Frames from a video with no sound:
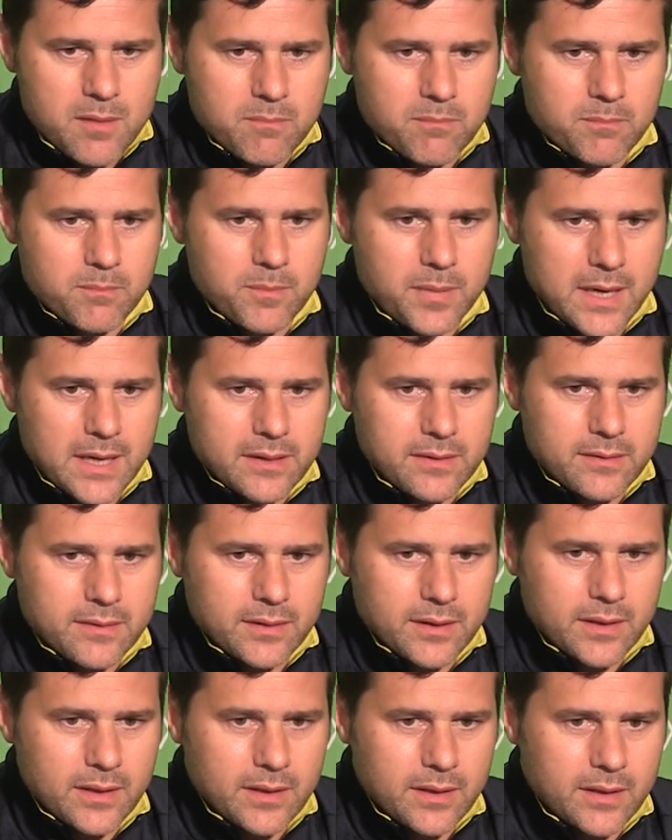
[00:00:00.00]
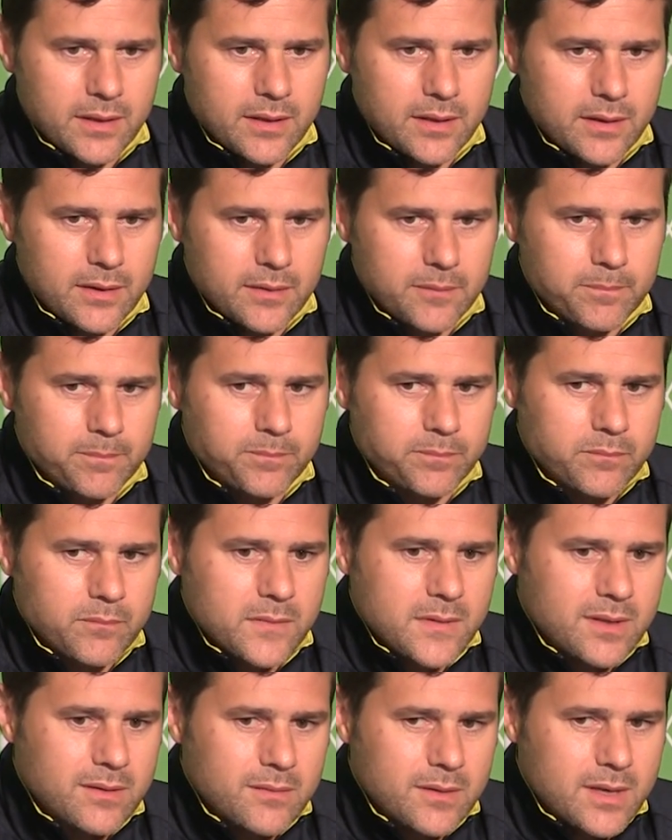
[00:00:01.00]
But
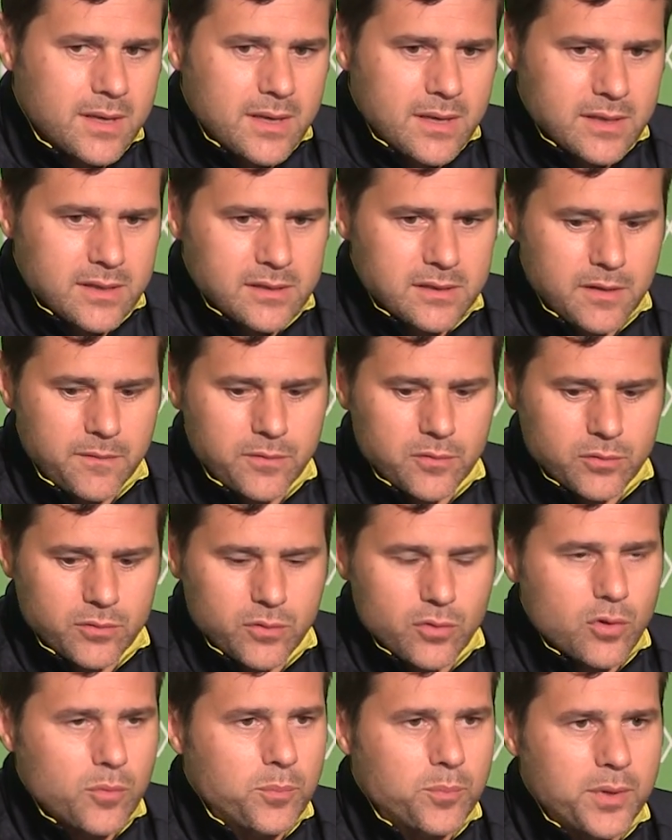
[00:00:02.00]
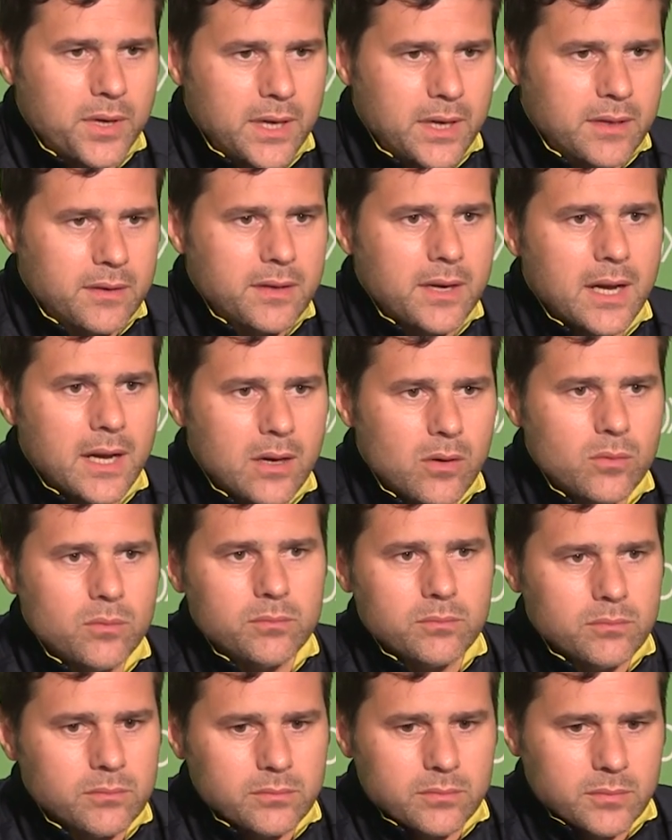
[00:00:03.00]
it's difficult to compare now
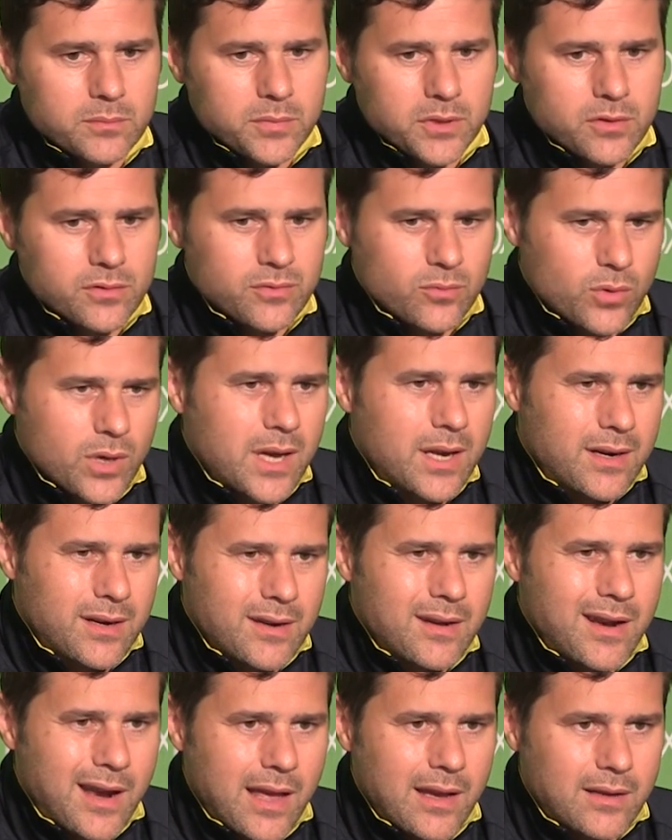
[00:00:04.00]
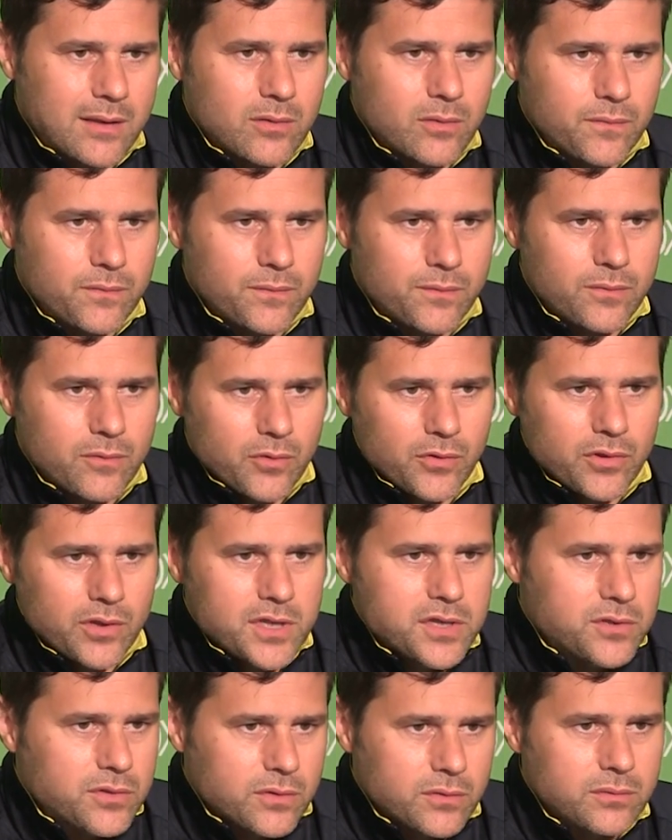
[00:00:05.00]
because we are lack of
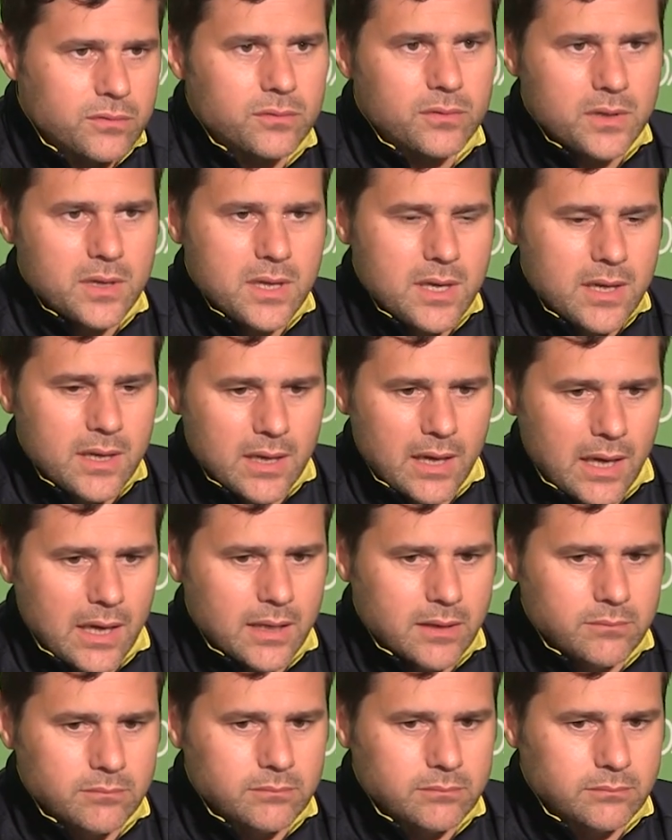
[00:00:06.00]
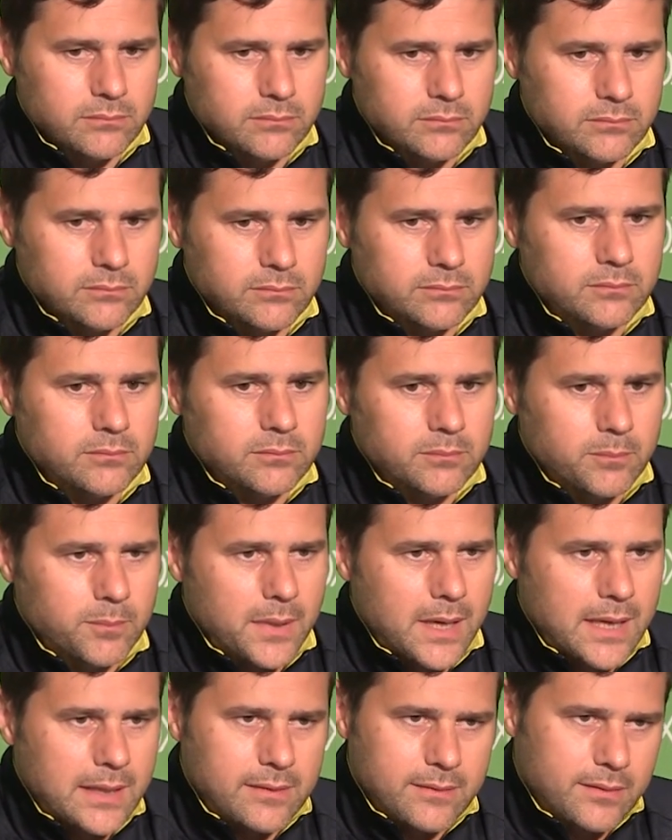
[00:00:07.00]
condition.
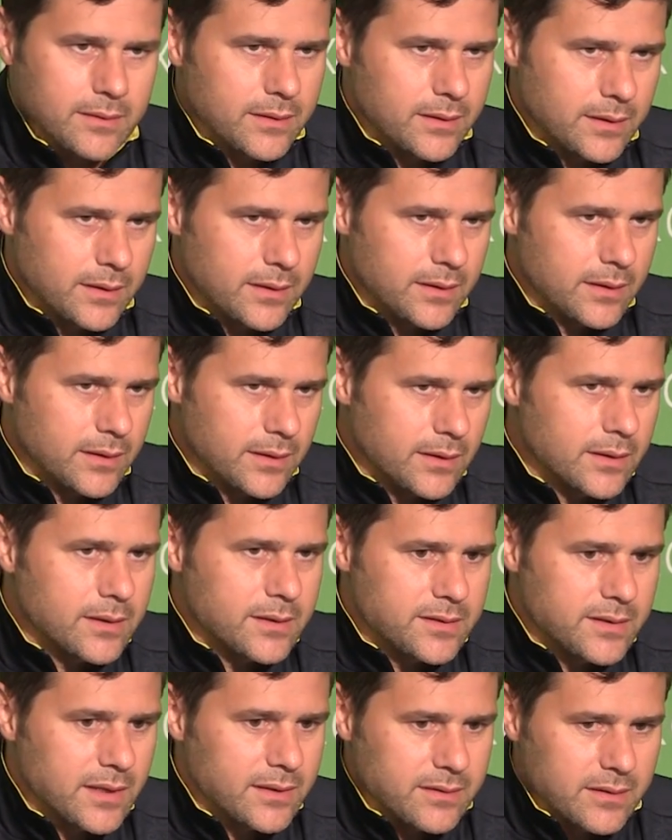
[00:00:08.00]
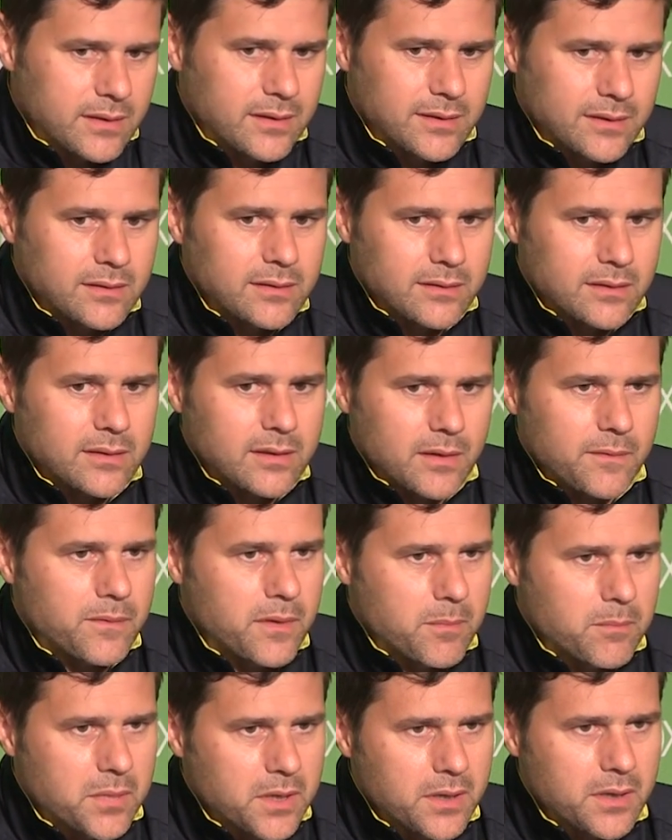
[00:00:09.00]
But Seattle have
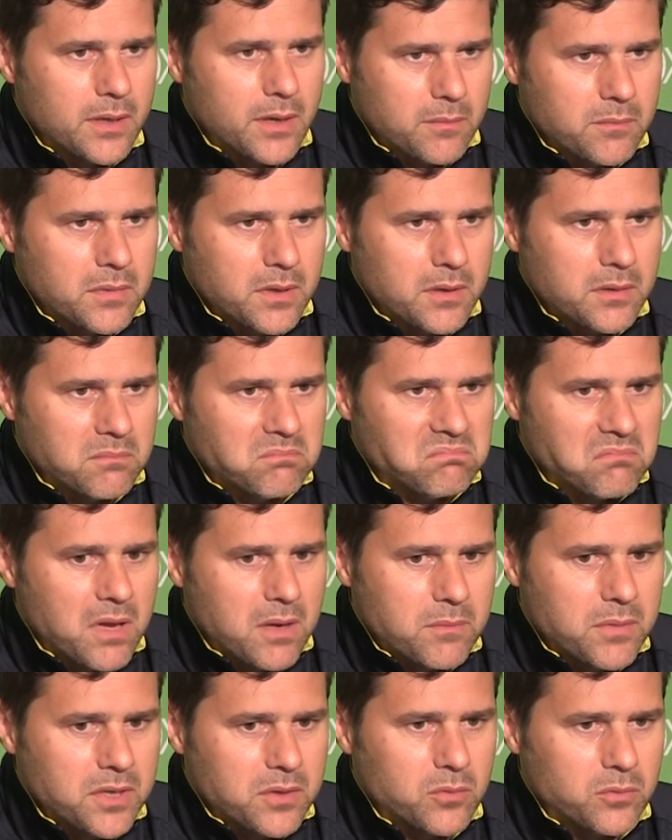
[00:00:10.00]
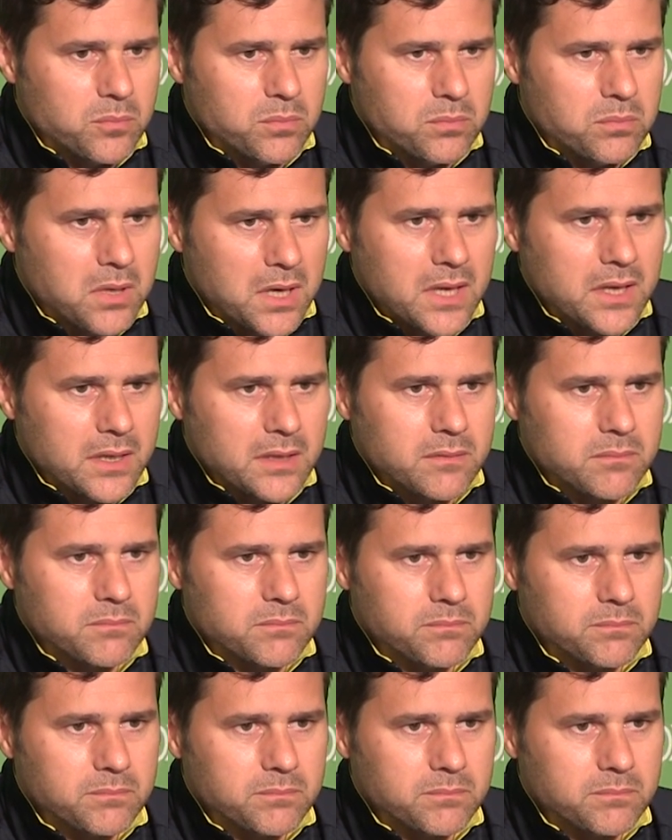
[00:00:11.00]
a very good player.